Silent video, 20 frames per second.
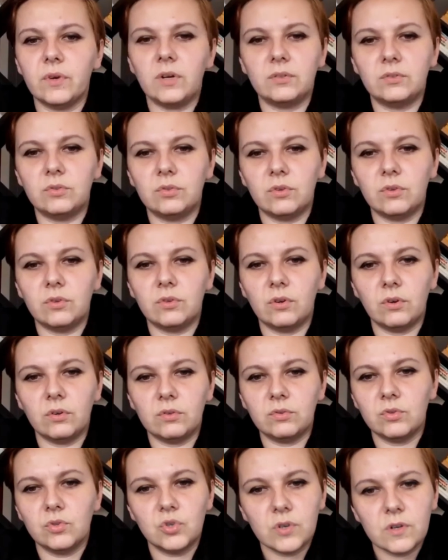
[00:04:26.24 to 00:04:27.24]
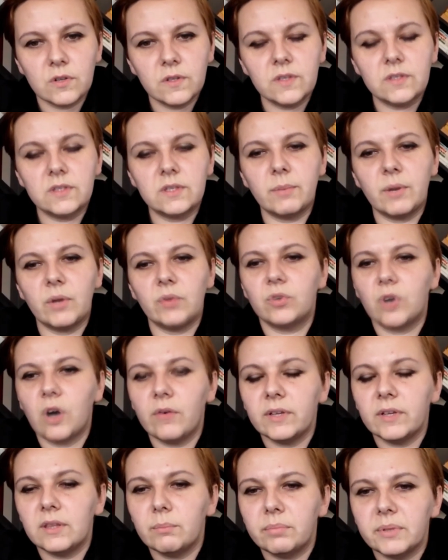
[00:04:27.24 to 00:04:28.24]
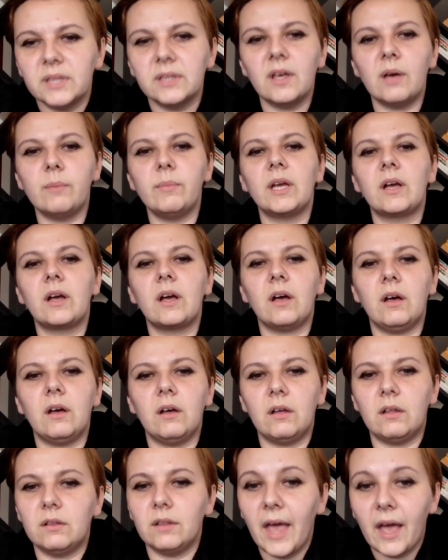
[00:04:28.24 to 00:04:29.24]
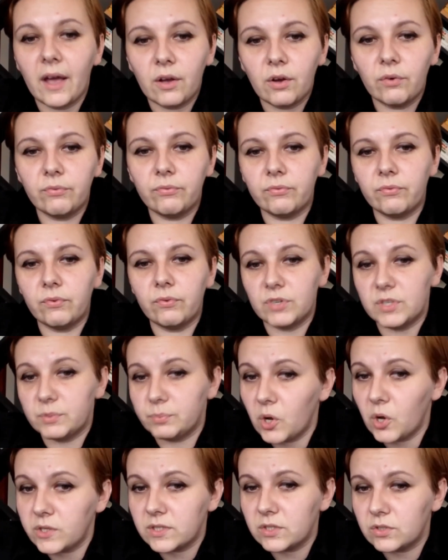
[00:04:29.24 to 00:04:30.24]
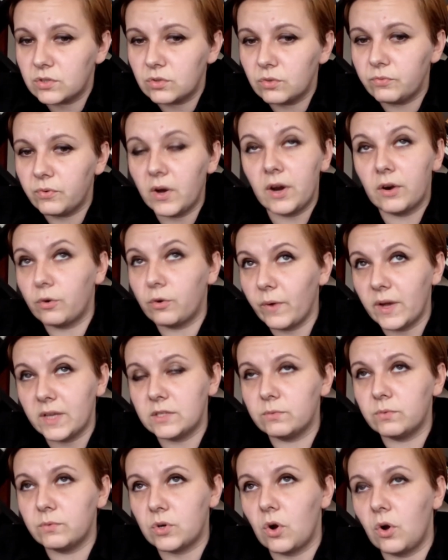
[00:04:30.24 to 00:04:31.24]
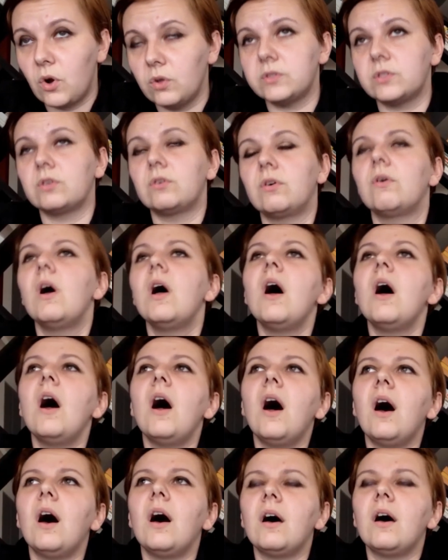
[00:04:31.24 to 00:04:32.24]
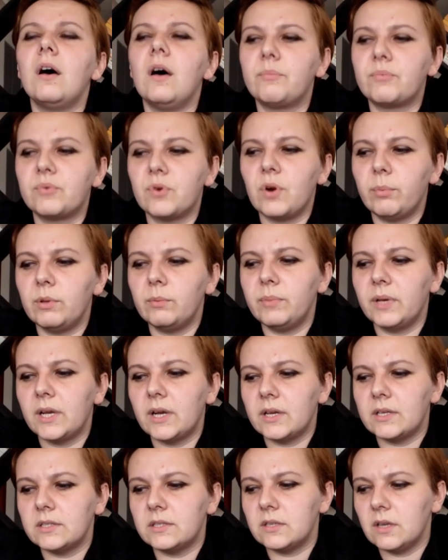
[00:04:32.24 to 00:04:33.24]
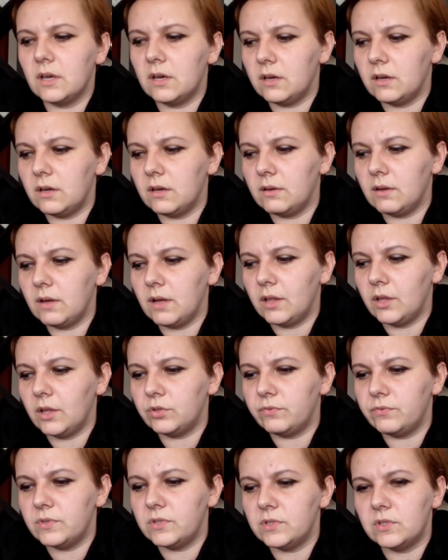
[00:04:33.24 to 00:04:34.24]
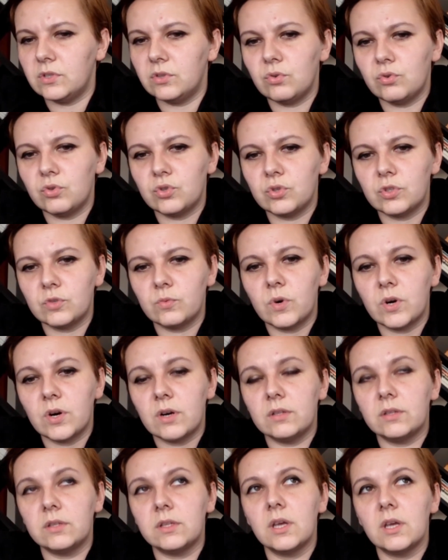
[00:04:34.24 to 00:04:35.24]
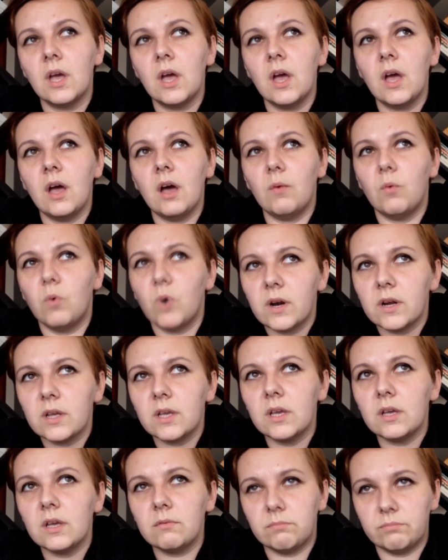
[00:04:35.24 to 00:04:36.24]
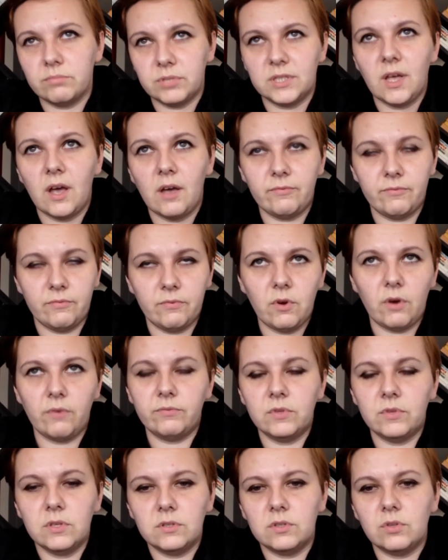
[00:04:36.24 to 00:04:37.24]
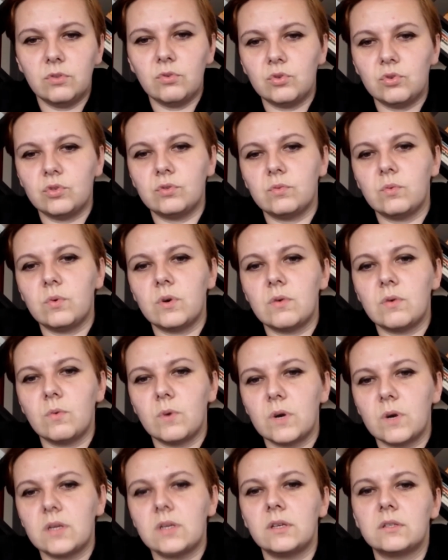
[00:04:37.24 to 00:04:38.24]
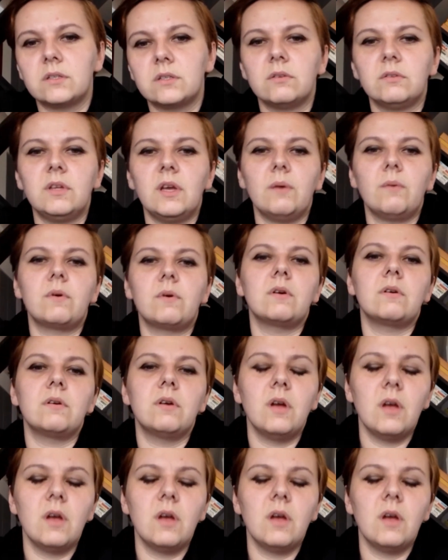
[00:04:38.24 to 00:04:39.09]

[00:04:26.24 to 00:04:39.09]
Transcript: to journalists about COVID, the pandemic, lack of responses to FOIA requests were also a problem, because a lot of institutions weren't working, staff of the institutions weren't working, so they were